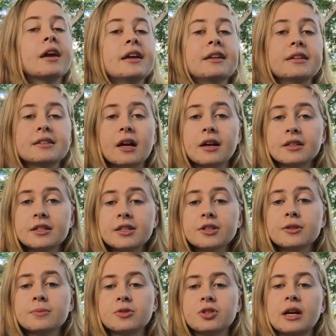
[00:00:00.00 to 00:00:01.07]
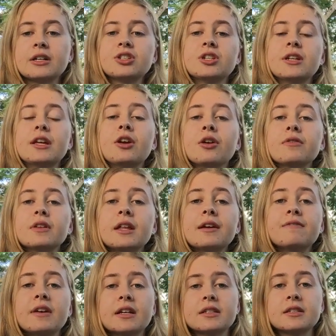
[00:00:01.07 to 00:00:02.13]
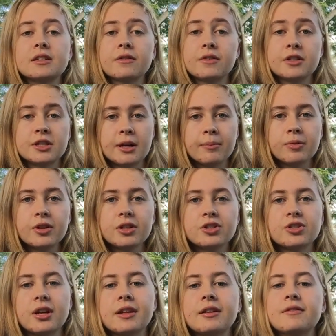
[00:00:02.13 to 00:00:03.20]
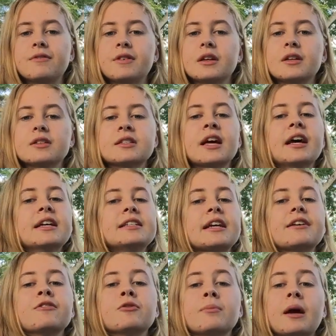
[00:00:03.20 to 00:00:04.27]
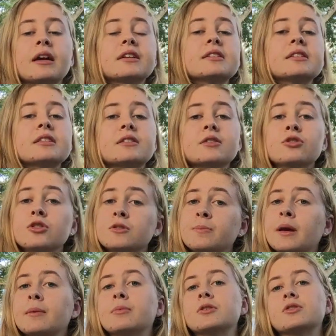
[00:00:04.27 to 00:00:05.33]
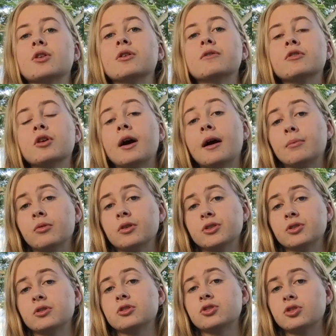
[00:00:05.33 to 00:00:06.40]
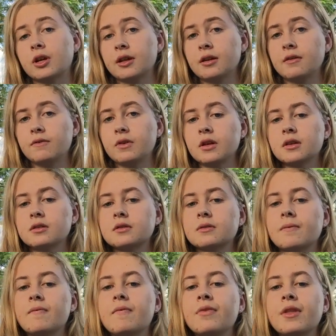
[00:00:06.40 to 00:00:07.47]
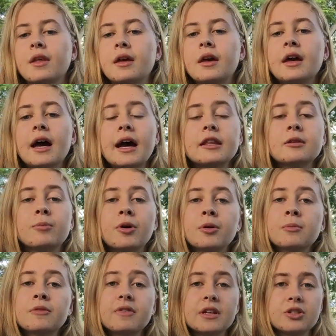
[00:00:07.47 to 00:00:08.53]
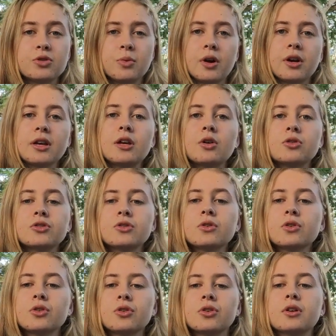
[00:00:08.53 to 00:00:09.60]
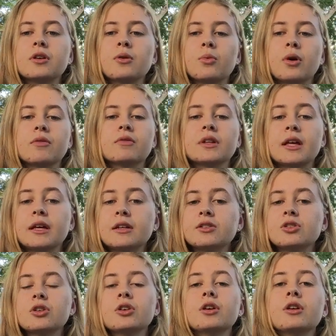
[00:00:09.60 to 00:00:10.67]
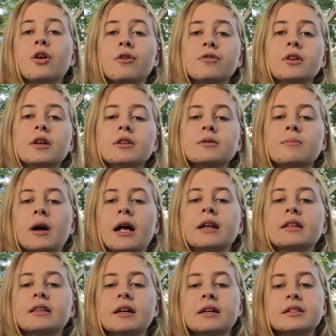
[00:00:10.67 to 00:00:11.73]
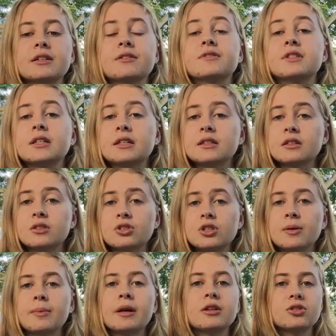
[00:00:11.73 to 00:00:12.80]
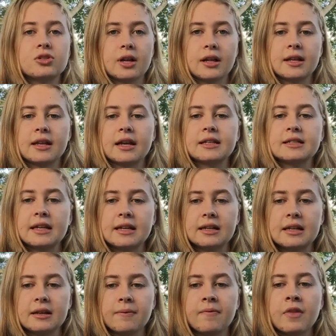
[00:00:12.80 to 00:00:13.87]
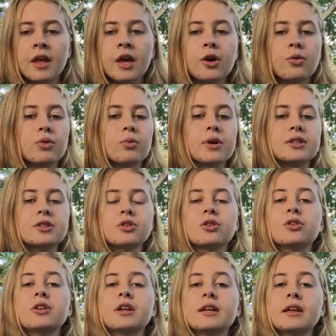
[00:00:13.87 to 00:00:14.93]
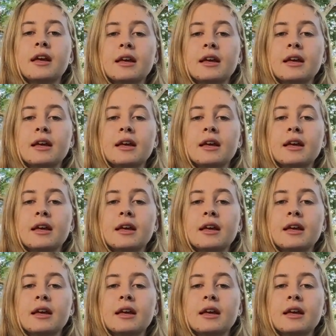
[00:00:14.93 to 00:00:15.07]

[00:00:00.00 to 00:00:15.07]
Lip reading: In his art series Abstraction, he overlaid faces of contemporary Australian figures taken from magazines and newspapers over Aboriginal Australian figures. At the bottom of each work, he also included a word related to and often undermining the idea of citizenship and Australian identity, with words including